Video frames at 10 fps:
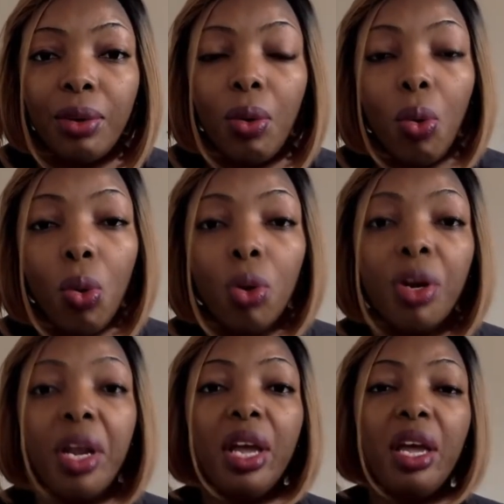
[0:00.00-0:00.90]
Or
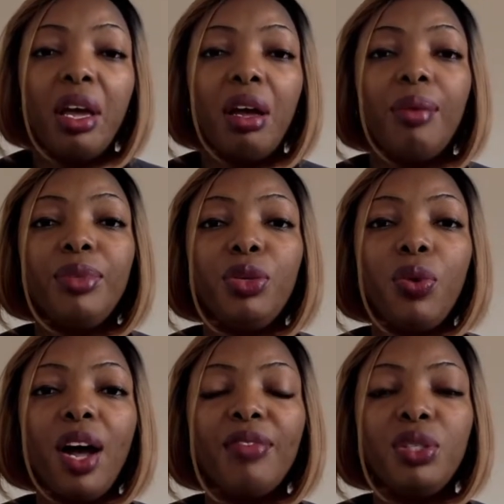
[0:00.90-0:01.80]

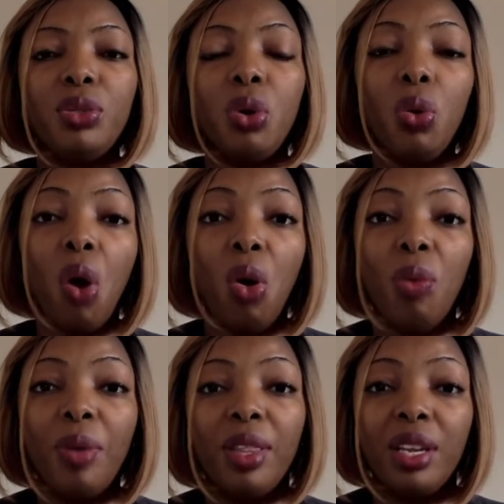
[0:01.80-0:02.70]
you have to go
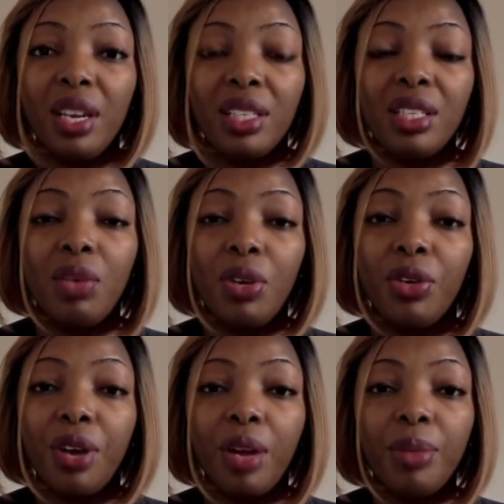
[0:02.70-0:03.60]
home, and the next day when you're
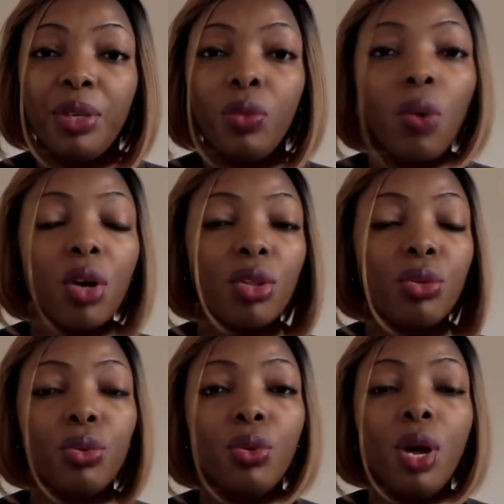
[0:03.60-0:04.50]
coming, you walk
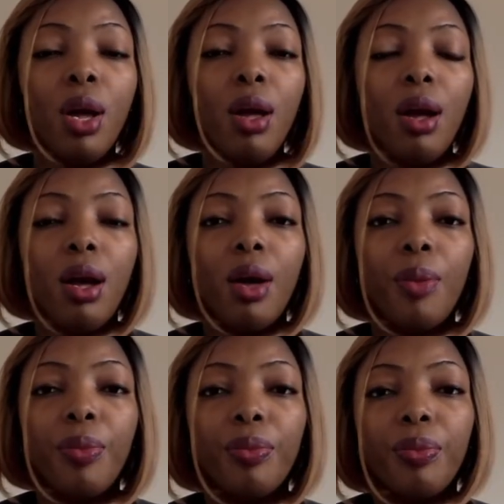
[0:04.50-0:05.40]
through a
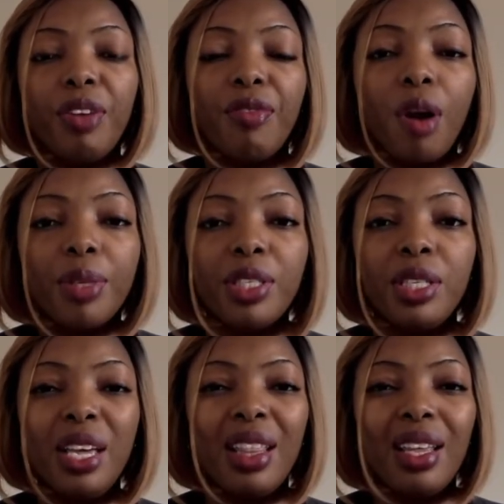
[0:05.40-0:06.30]

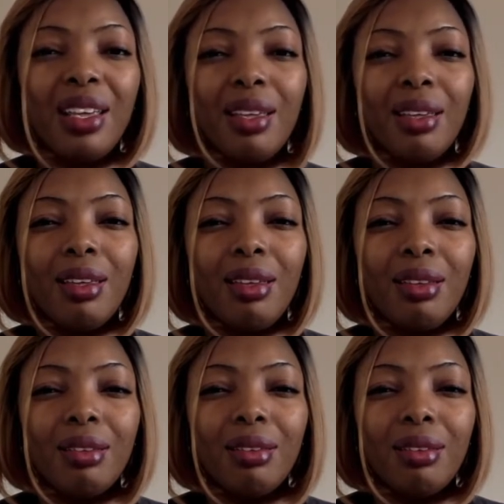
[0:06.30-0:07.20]
pharmacy and then
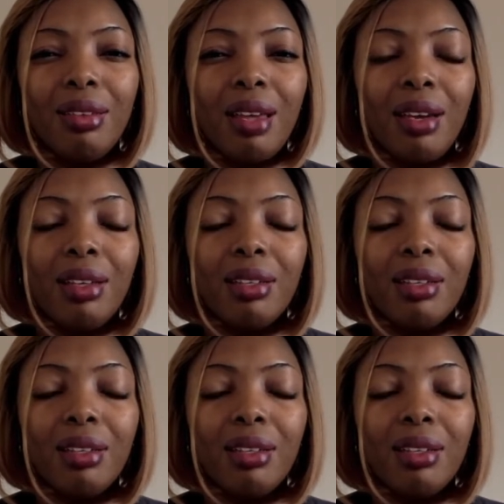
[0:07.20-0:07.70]
get it,